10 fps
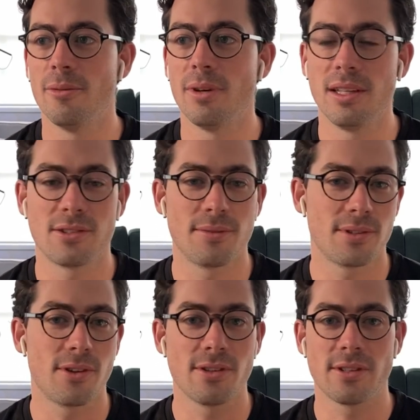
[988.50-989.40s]
in terms
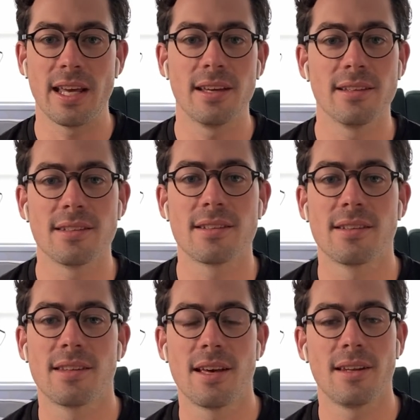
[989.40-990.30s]
of those layers
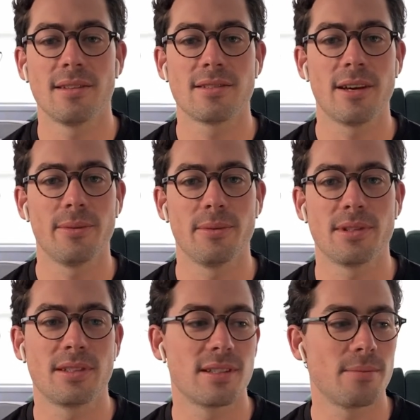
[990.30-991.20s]
that Simon
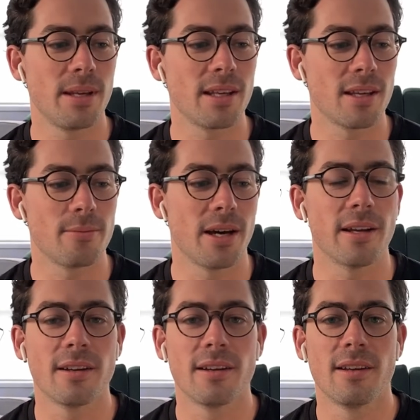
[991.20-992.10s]
was just speaking
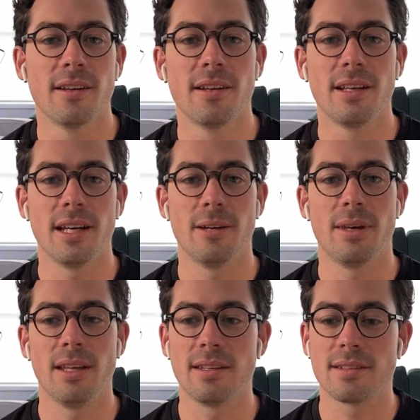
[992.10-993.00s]
about.
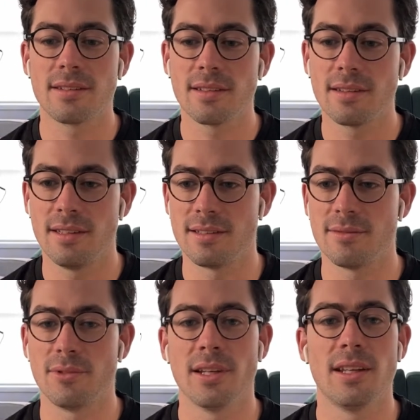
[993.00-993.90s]

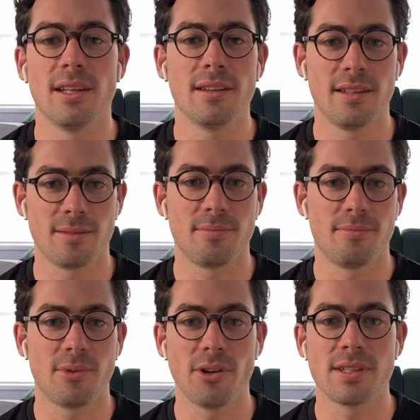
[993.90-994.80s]
This
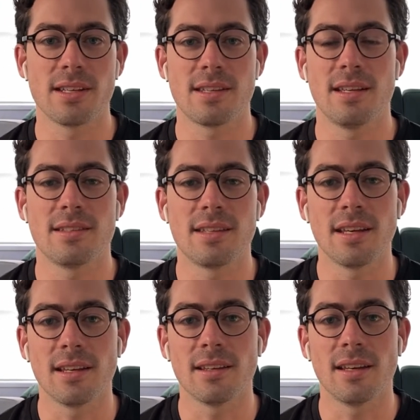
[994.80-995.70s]
process that you're
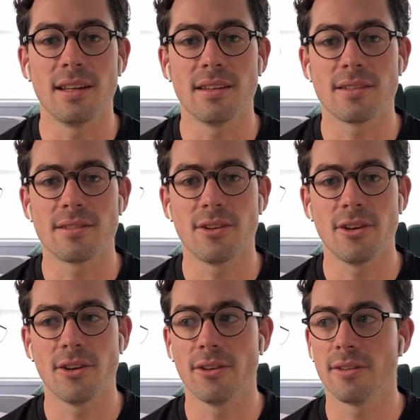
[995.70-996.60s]
seeing in the
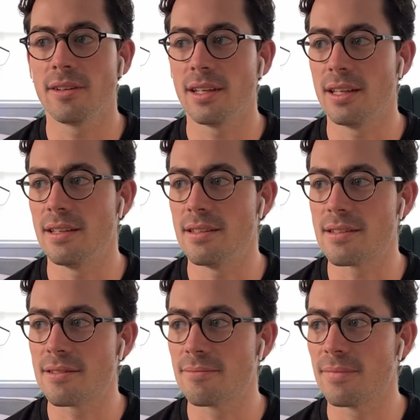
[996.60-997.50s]
studio
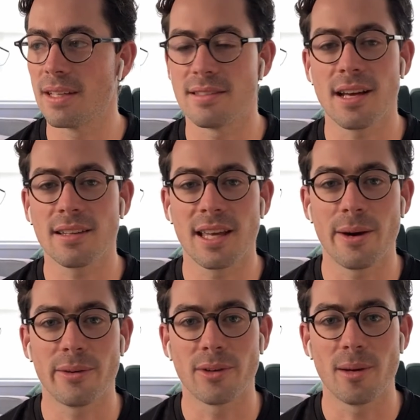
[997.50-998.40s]
is exactly how
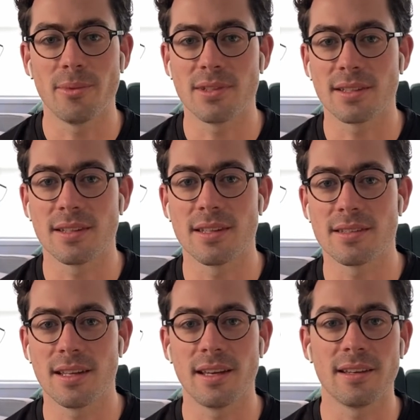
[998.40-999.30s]
we write music to this
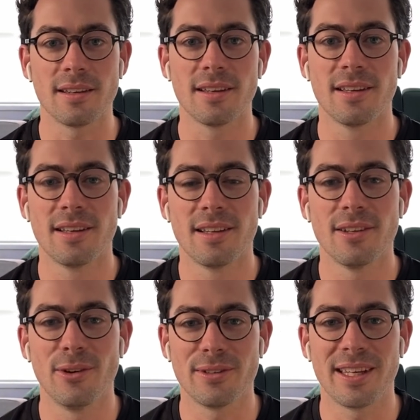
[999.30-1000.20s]
day,
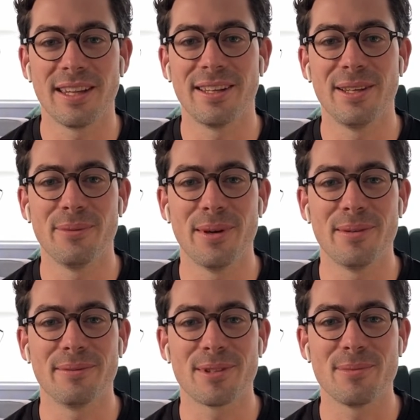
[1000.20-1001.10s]
all together in
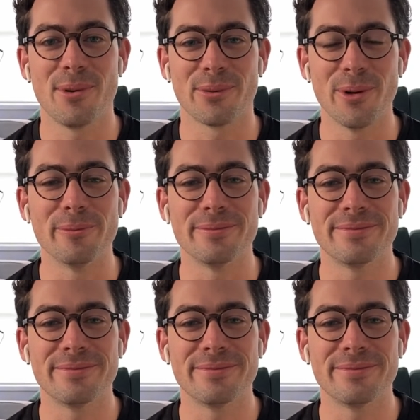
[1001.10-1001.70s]
one small room.